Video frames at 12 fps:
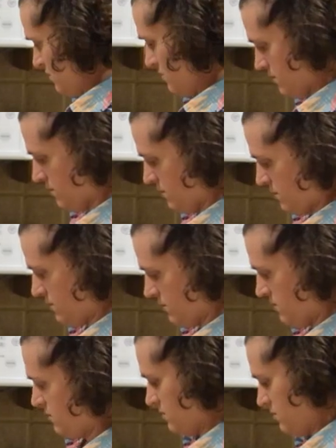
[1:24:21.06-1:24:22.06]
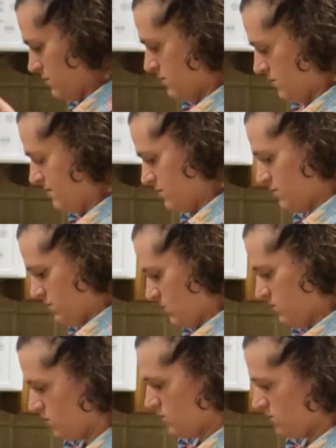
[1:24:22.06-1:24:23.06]
than the other. The goal is to
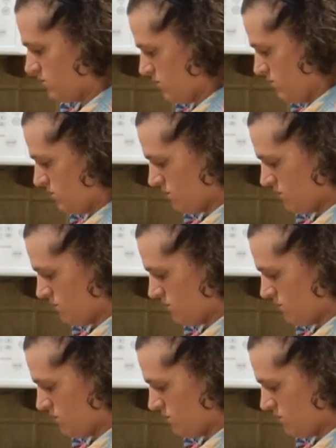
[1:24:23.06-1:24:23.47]
get them to a